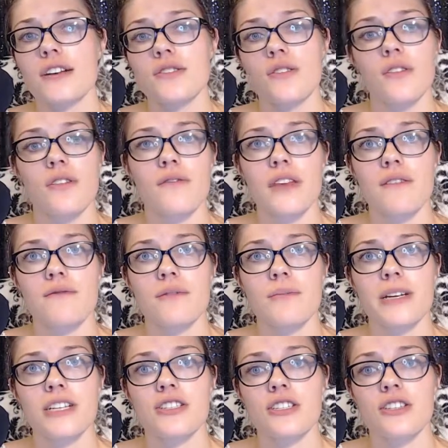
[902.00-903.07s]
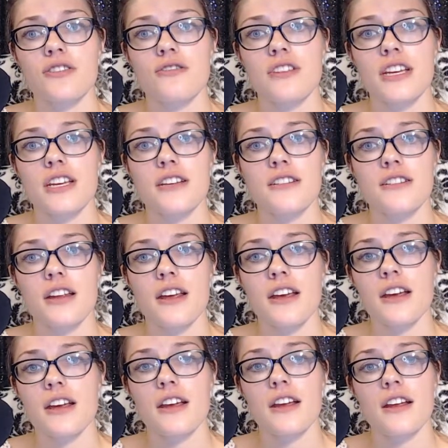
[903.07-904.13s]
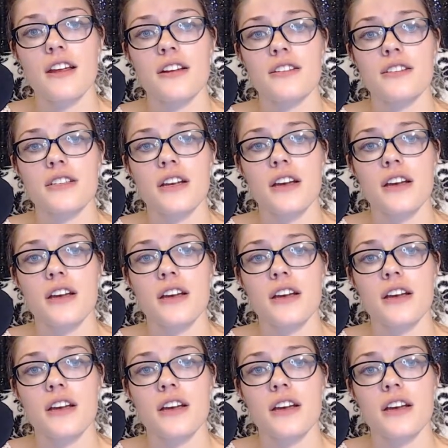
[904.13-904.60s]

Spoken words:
all of the information you need. And